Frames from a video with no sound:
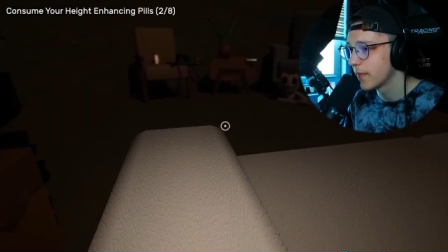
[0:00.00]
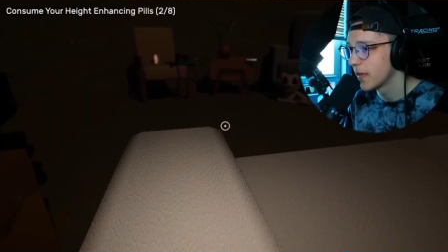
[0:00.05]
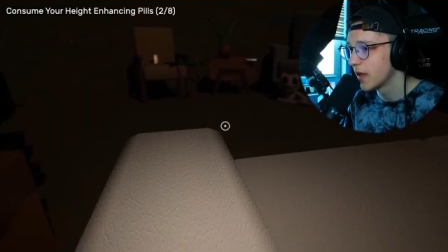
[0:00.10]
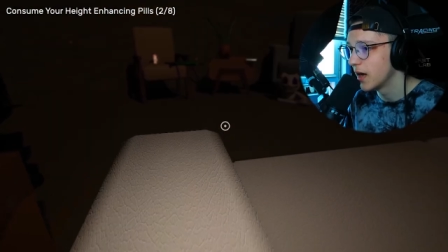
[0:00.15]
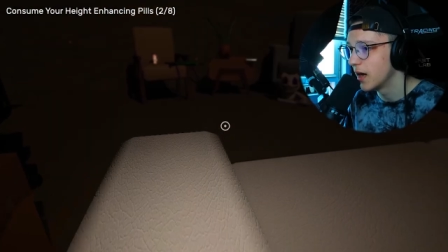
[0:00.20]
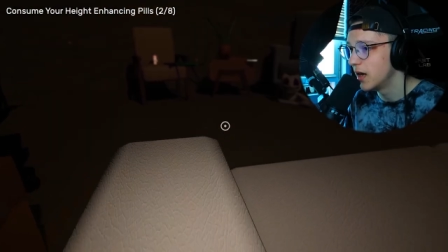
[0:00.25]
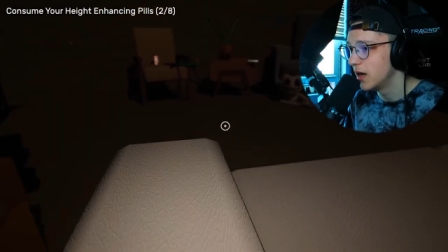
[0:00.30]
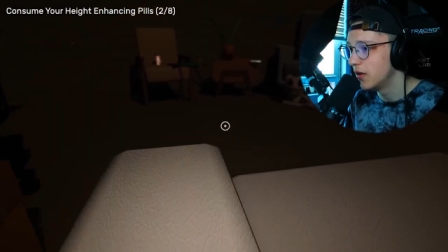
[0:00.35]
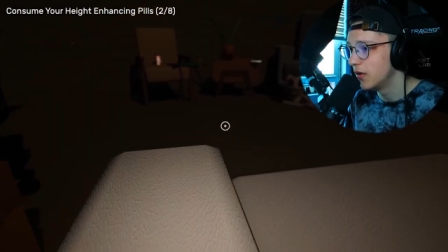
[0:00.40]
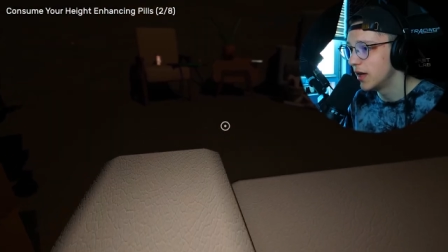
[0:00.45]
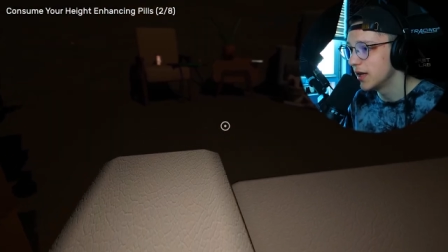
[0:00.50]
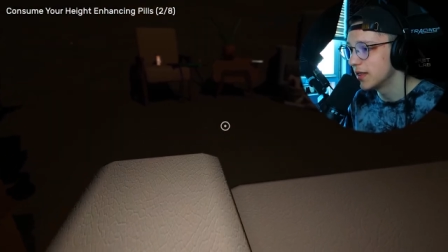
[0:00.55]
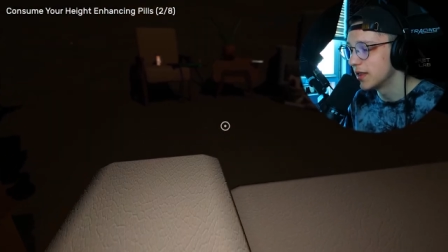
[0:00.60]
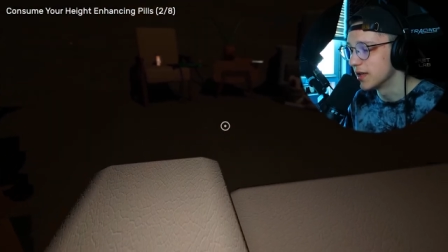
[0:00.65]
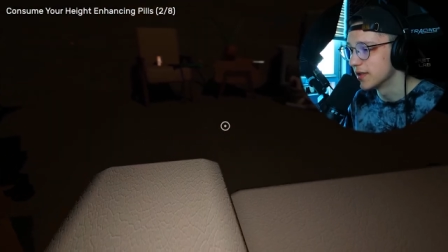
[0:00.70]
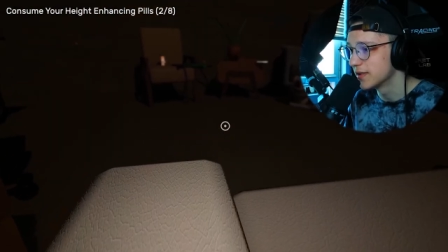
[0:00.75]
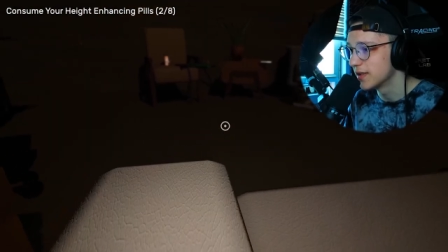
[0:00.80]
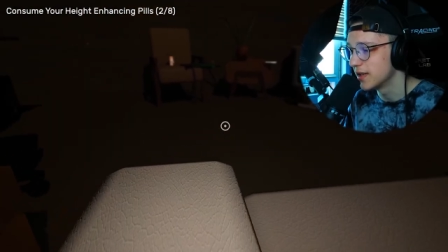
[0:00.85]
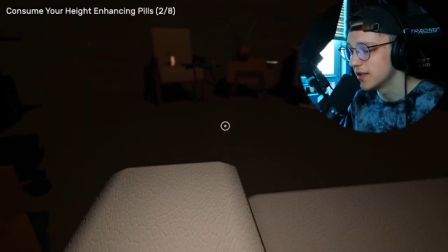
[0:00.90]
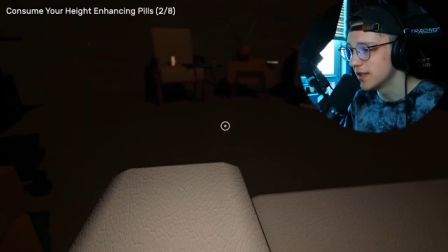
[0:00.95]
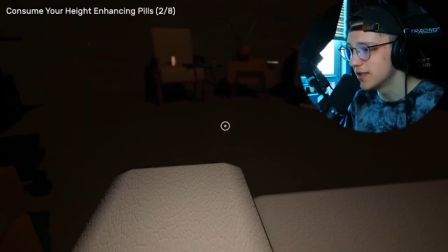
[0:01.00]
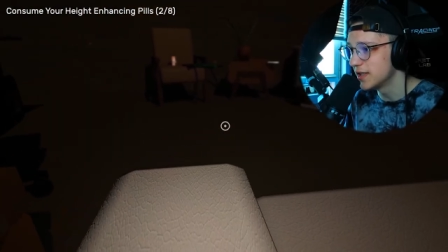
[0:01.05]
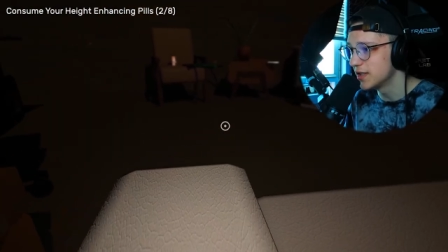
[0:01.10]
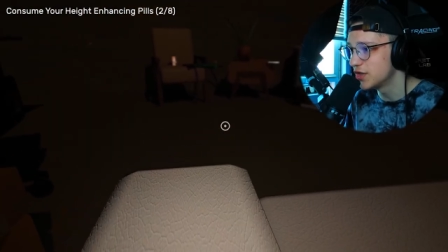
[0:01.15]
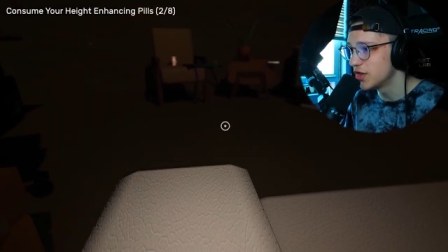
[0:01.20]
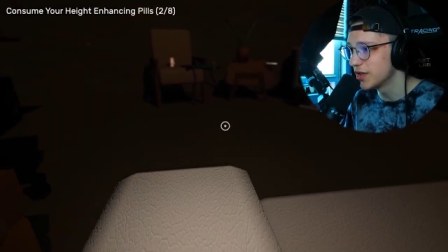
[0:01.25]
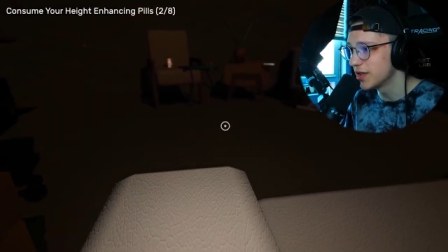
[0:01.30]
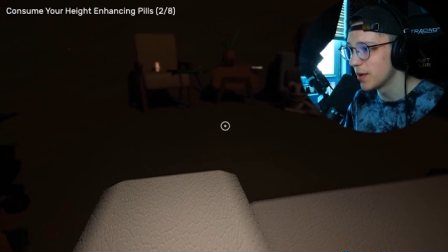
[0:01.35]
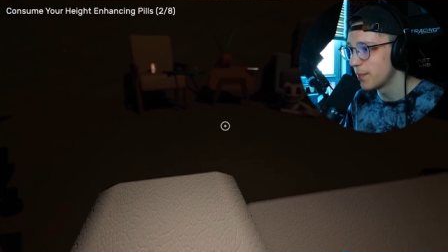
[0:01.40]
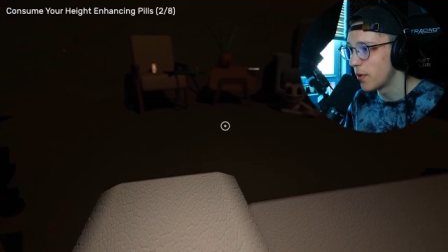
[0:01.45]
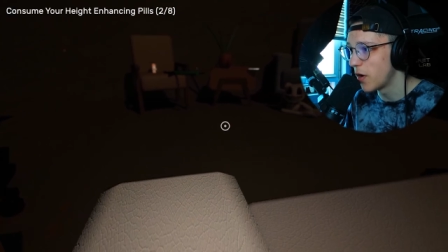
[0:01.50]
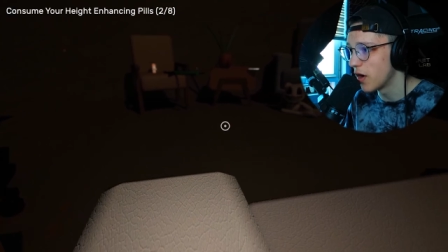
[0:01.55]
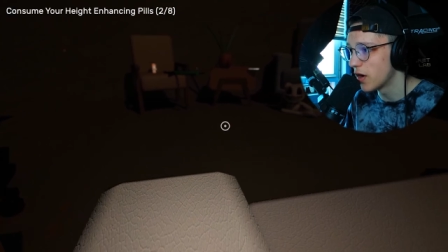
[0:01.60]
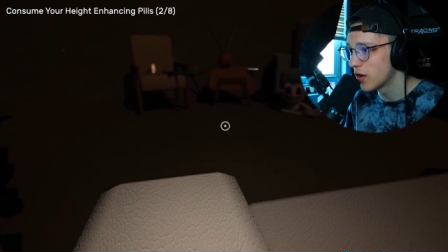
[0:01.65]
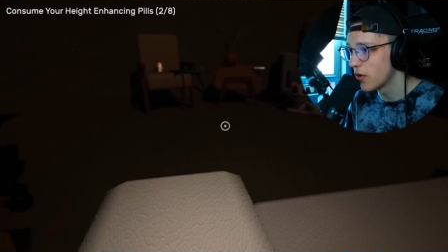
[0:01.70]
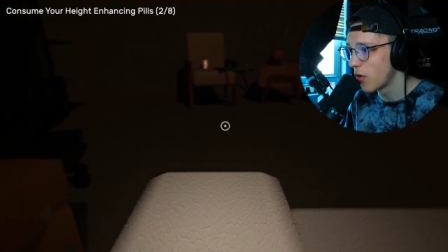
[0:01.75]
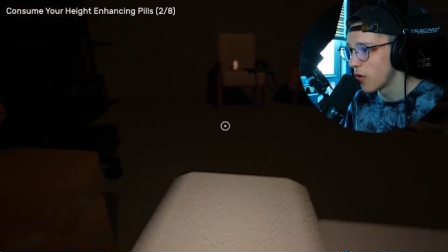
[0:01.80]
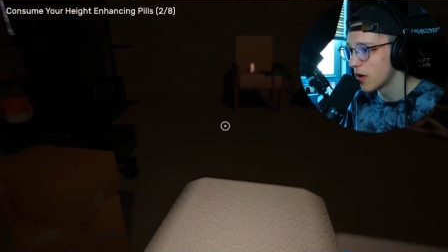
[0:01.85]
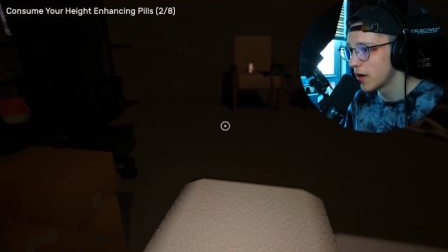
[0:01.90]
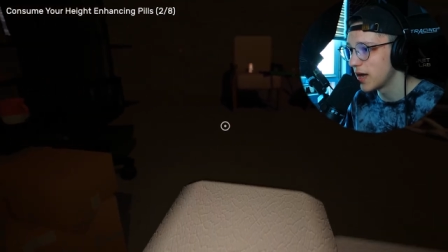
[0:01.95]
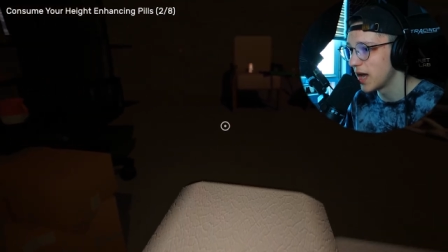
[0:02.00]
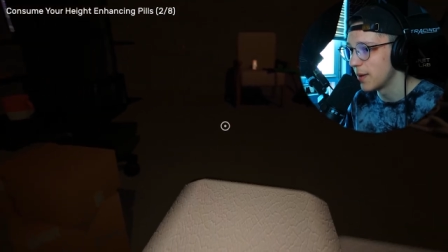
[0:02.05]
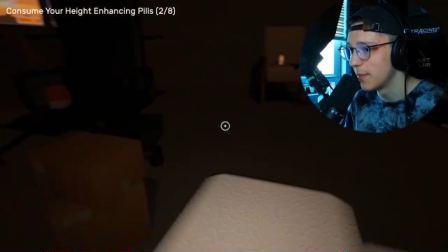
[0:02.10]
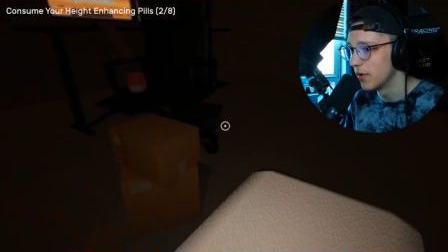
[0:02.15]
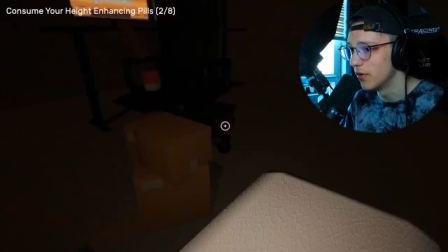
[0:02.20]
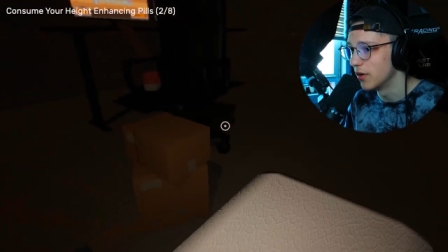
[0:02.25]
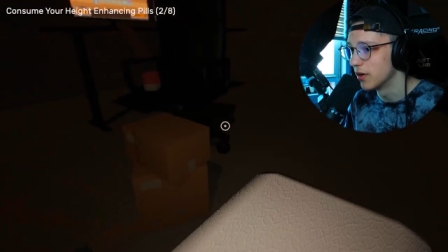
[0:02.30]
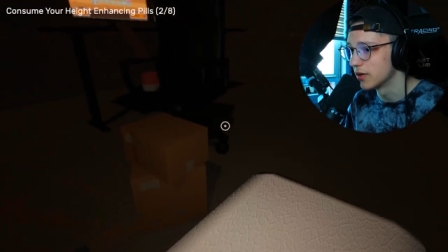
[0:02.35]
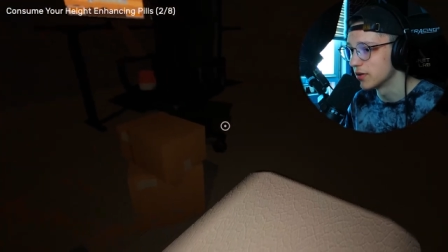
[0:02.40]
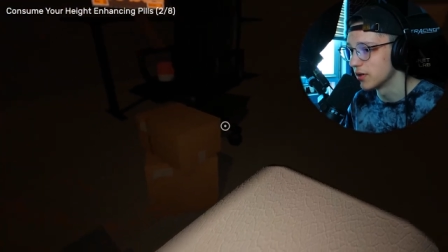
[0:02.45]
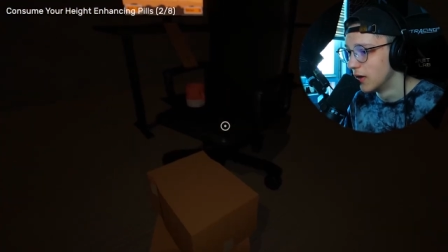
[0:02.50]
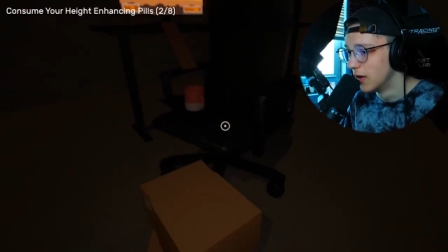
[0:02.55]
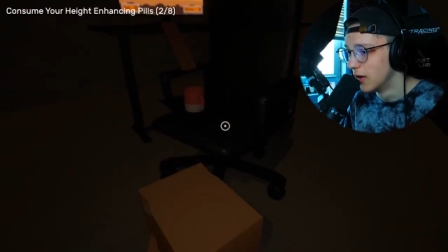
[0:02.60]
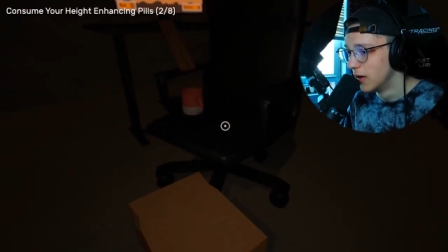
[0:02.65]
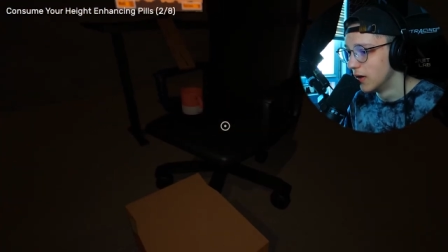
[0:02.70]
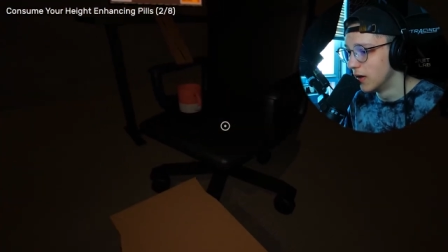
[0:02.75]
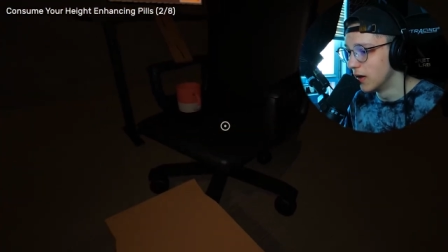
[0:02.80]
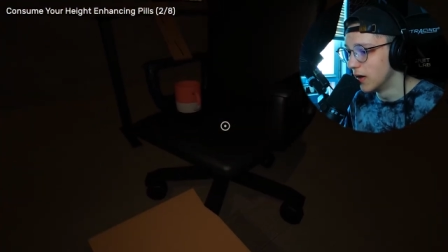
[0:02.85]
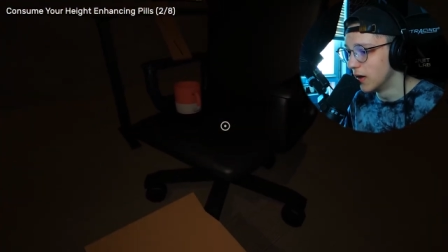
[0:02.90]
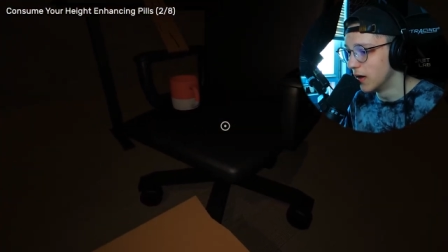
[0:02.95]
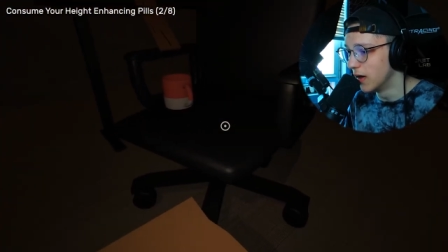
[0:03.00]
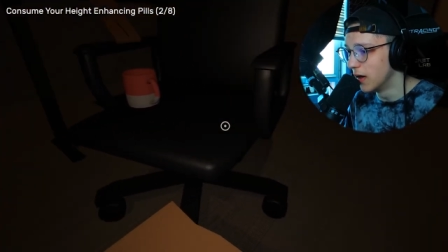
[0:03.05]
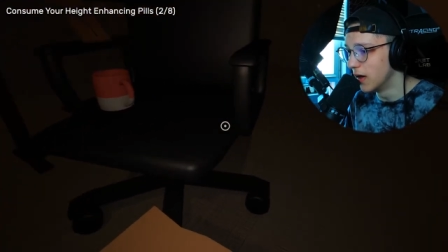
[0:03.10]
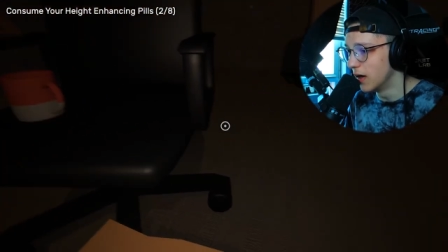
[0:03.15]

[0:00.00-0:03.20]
I don't like this. This is just a parkour game, it looks like. Uh,